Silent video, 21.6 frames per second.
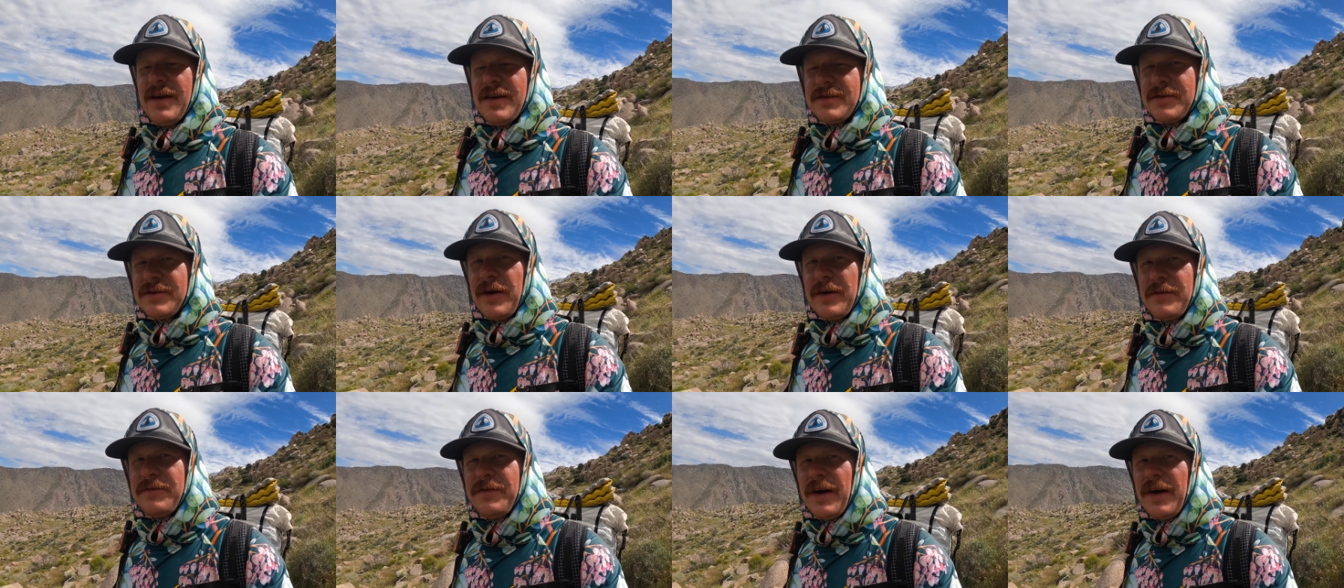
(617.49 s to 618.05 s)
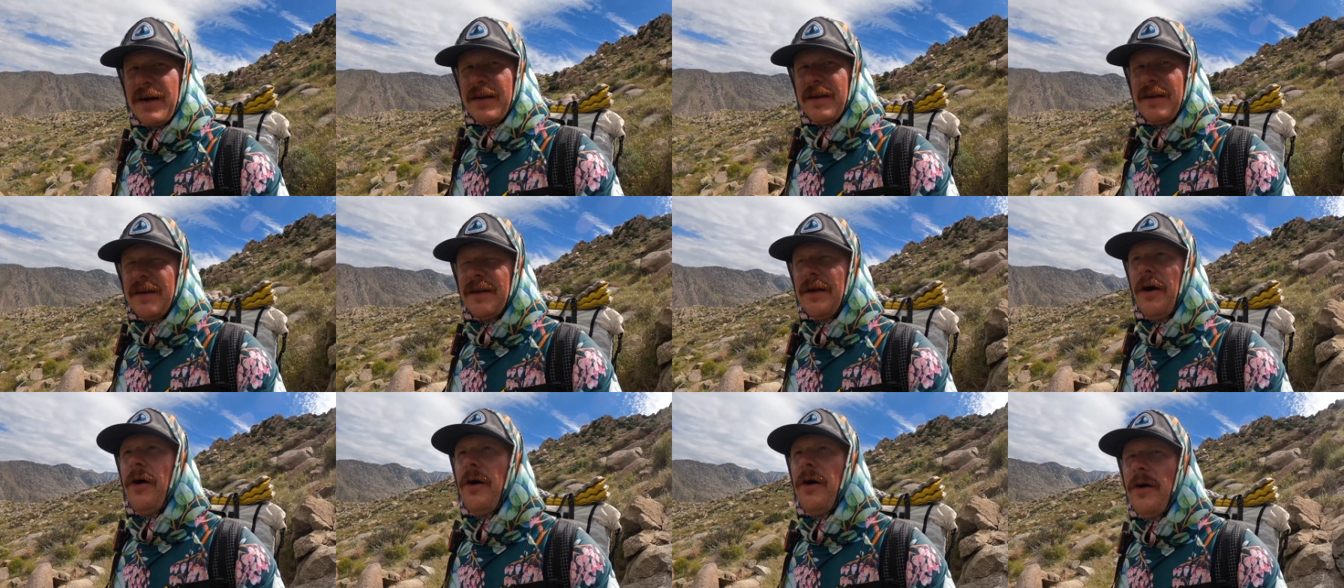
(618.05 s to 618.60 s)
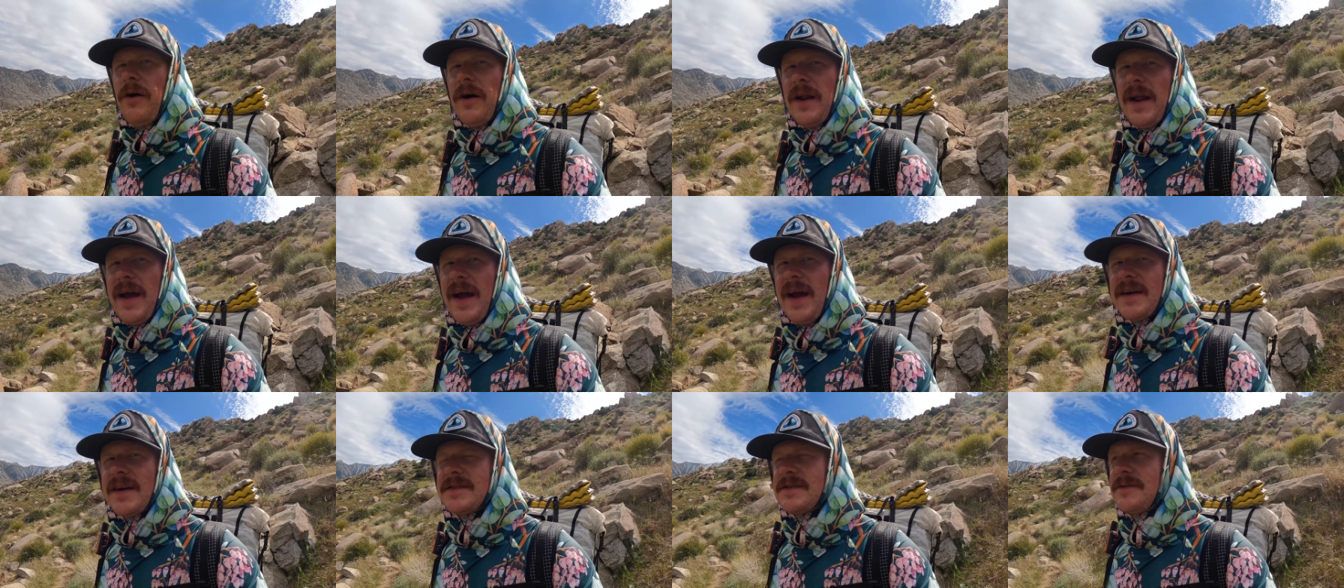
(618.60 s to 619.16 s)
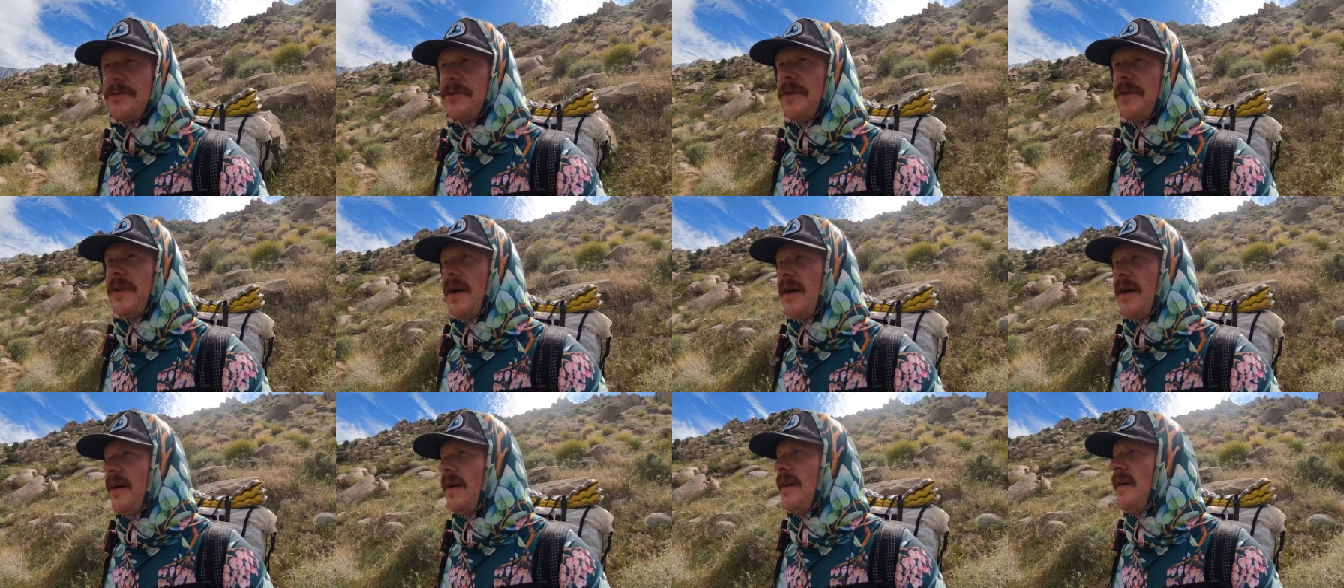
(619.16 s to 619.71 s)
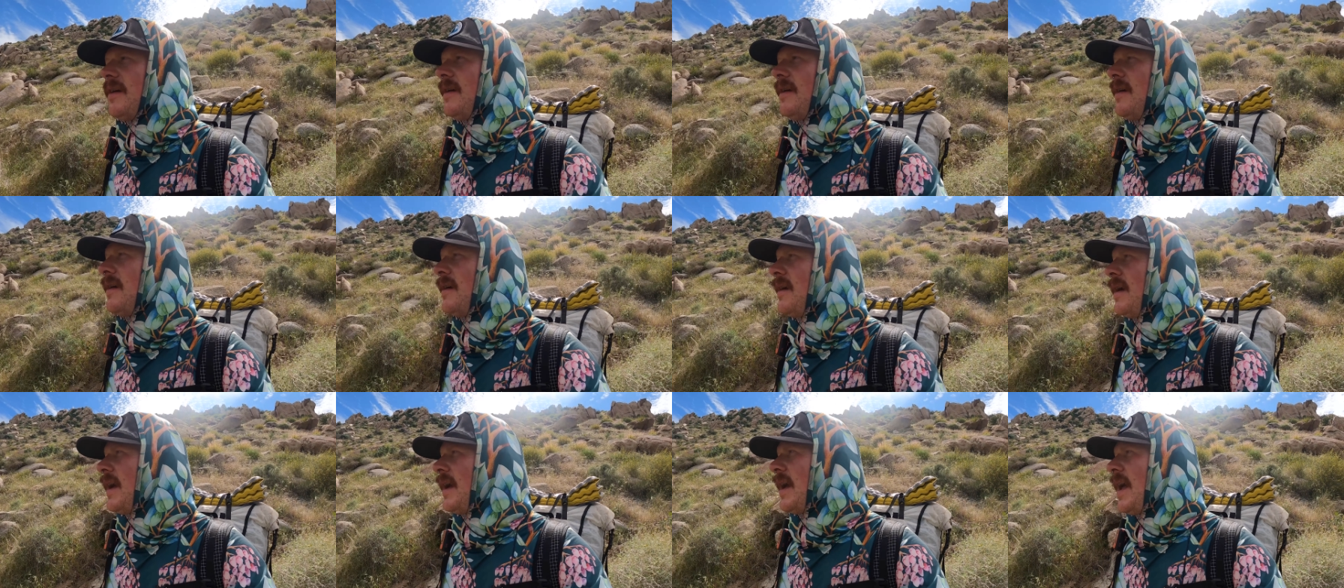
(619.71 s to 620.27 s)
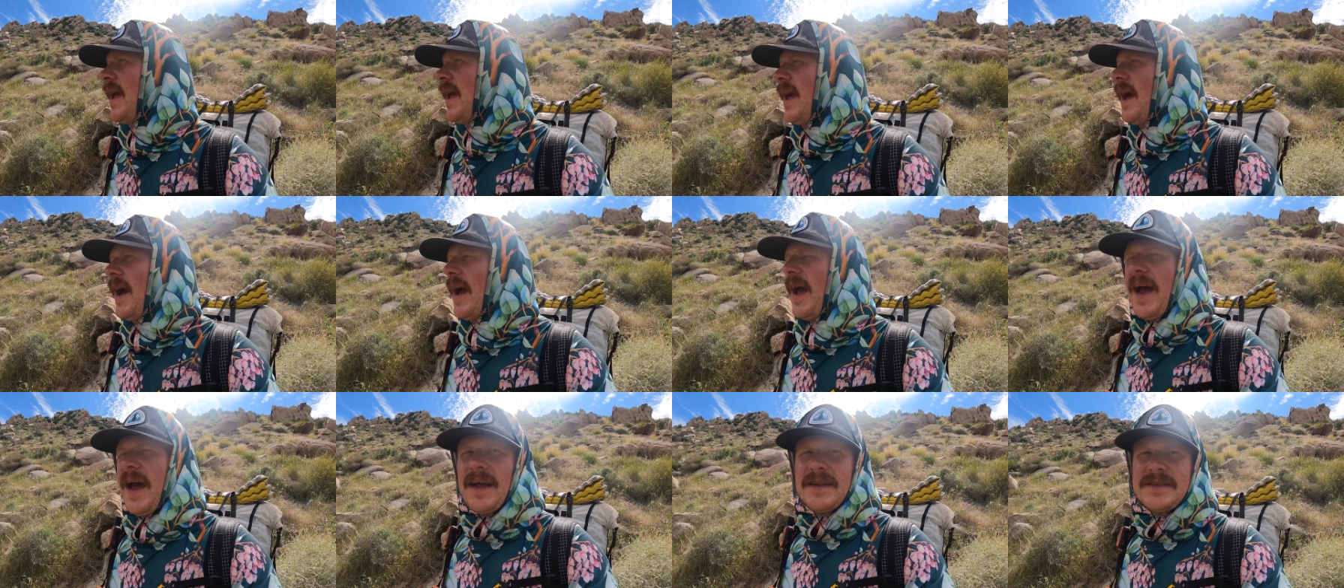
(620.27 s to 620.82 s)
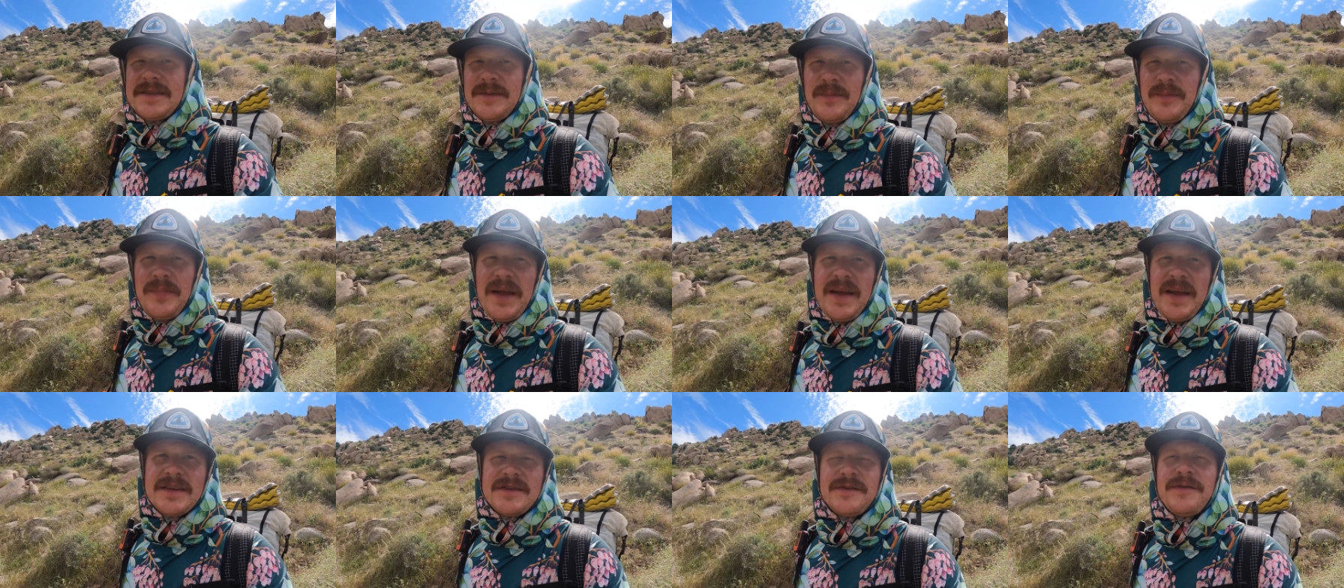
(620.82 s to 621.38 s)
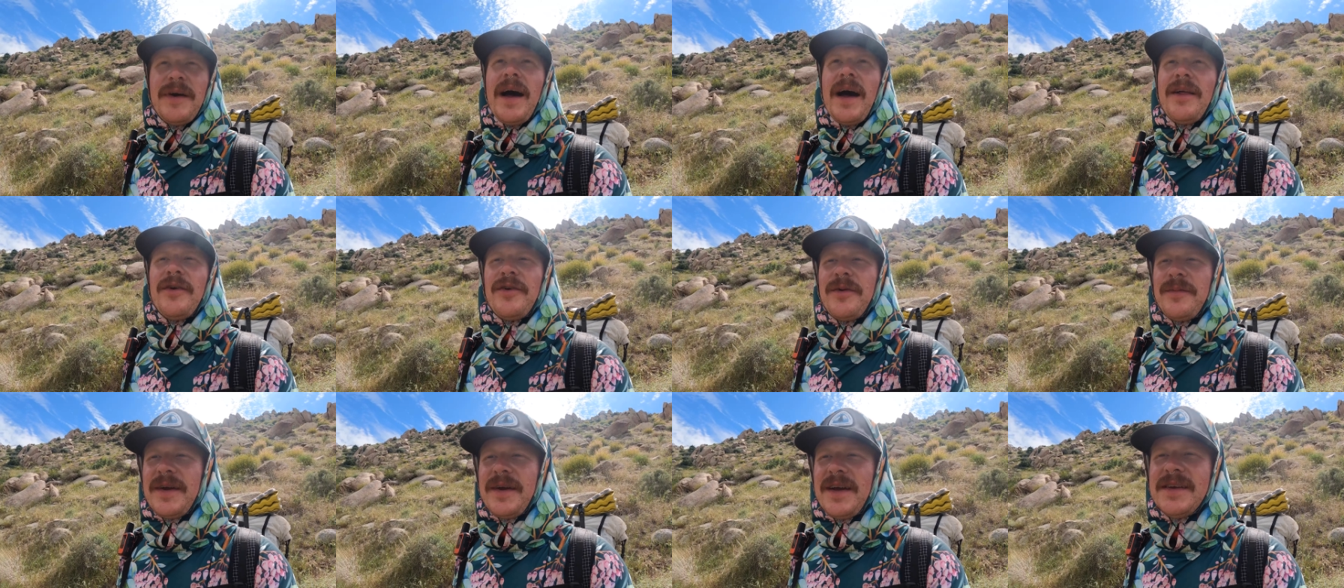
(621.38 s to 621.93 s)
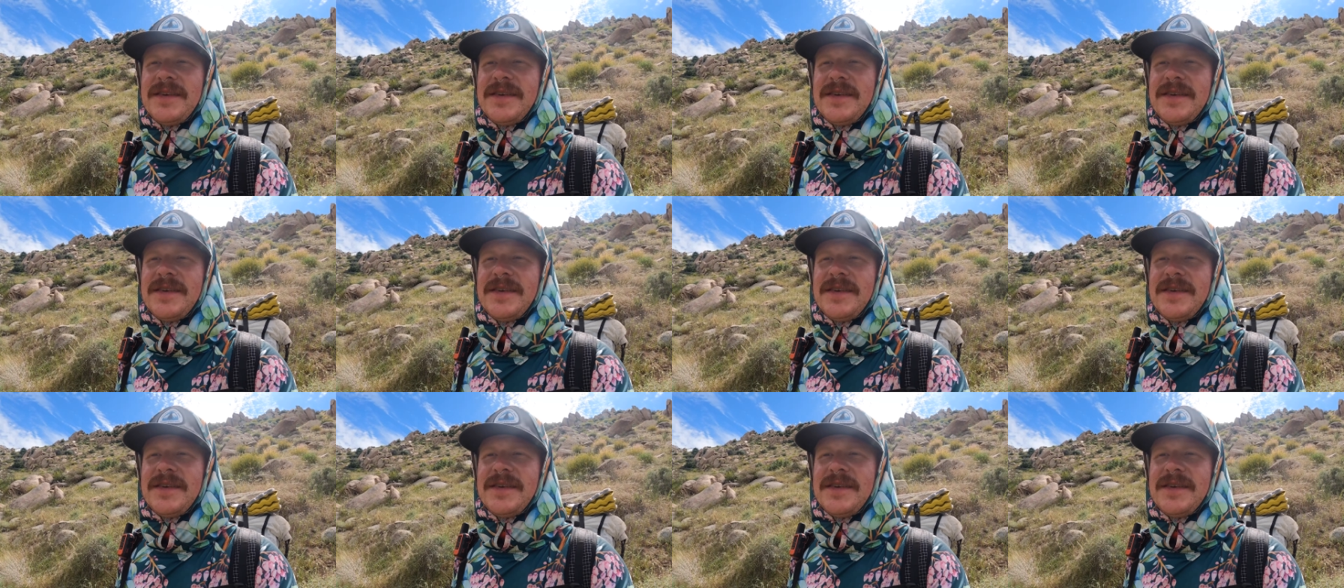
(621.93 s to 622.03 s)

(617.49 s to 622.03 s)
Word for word: So I fucking hauled ass through there. I had some bees following me,